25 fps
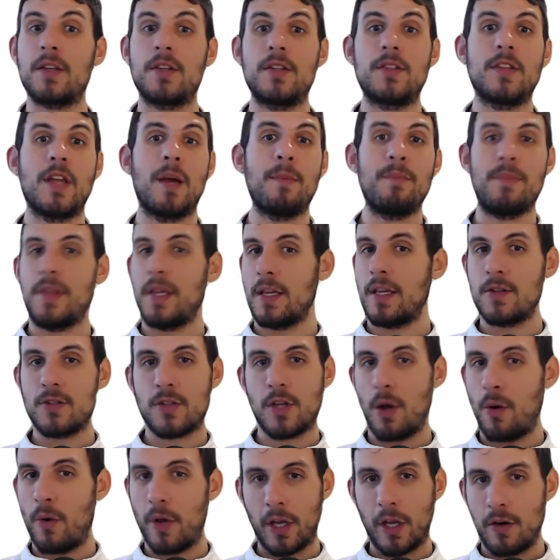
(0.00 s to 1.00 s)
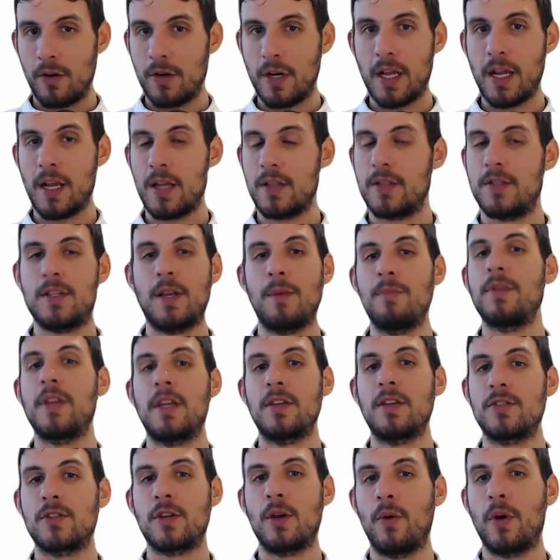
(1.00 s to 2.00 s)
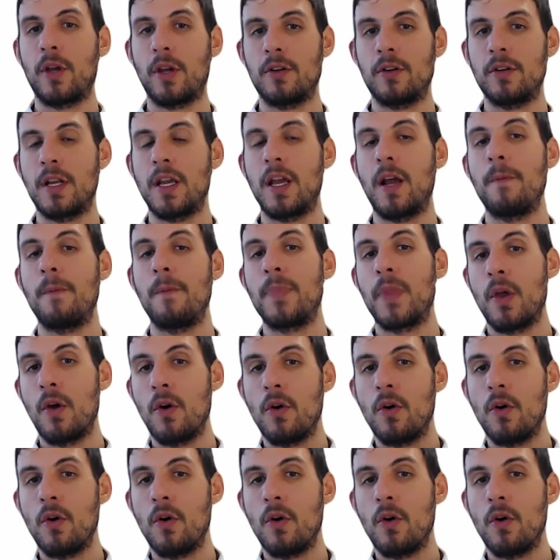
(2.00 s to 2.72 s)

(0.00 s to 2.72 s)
Something is going on here. Something is going on here.